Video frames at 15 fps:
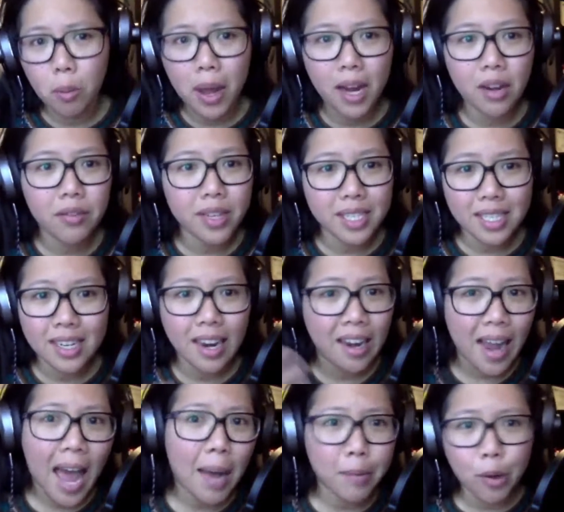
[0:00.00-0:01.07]
matter if it's an
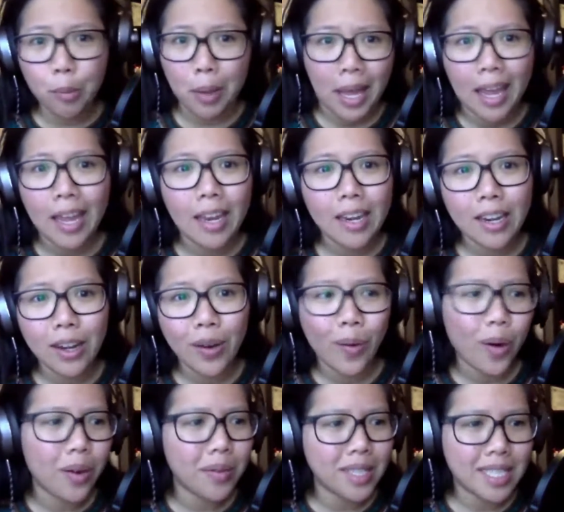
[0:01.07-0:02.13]
enamel pin
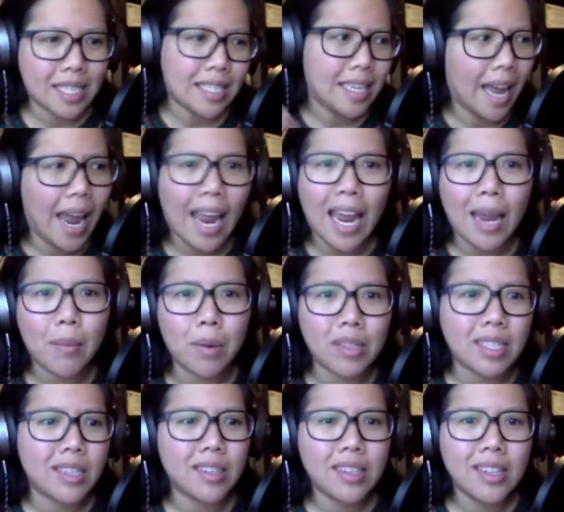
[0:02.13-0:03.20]
or if it's a game or
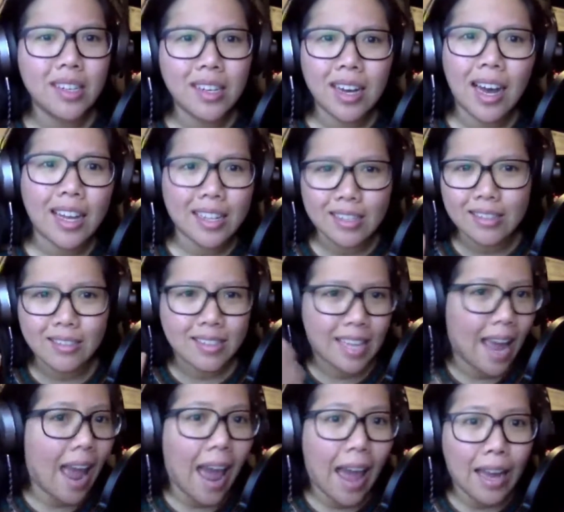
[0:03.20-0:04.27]
it's a
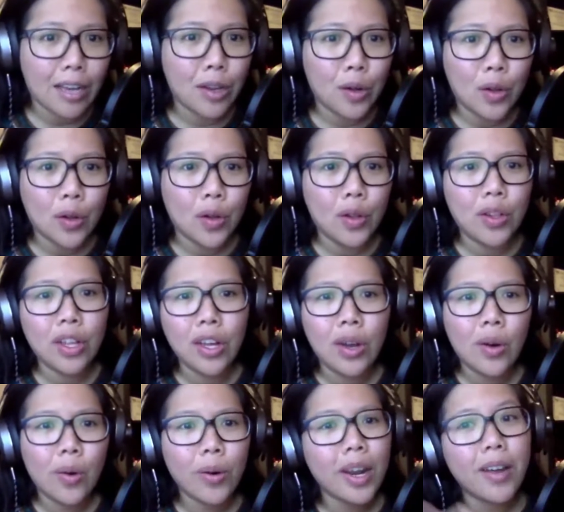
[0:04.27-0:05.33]
candle,
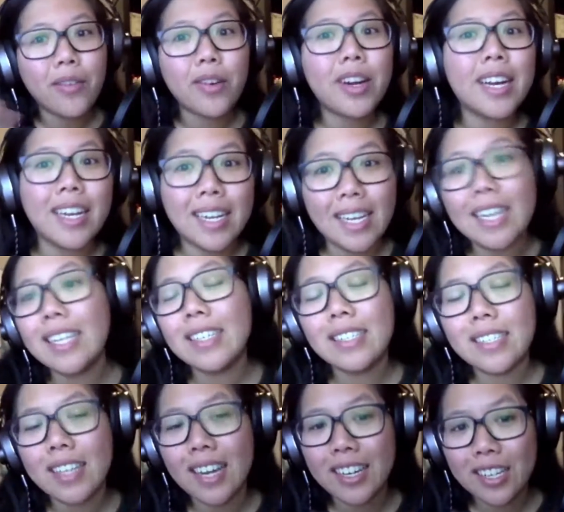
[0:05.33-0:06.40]
whatever it
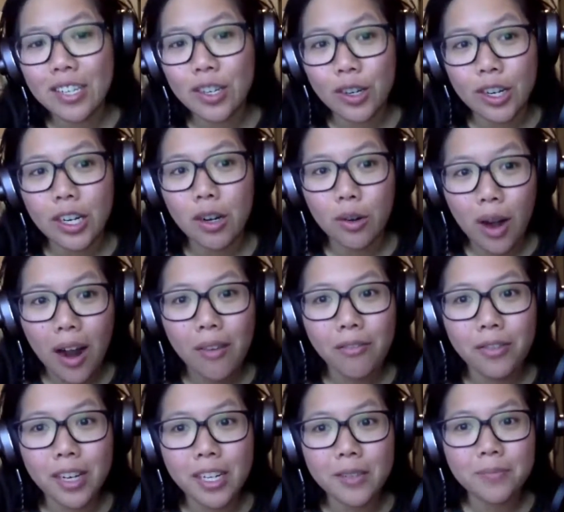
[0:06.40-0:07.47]
is that you're going to
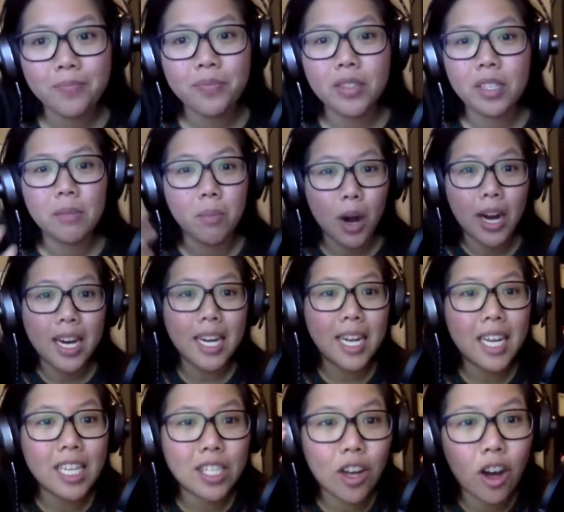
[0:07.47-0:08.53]
crowdfund, marketing
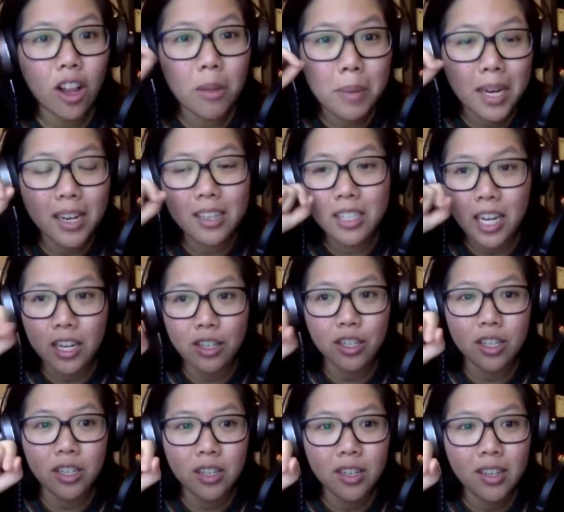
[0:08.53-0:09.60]
is all about
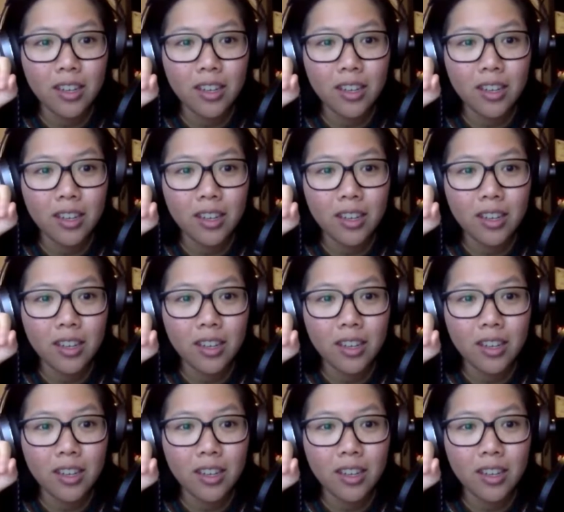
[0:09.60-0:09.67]
attention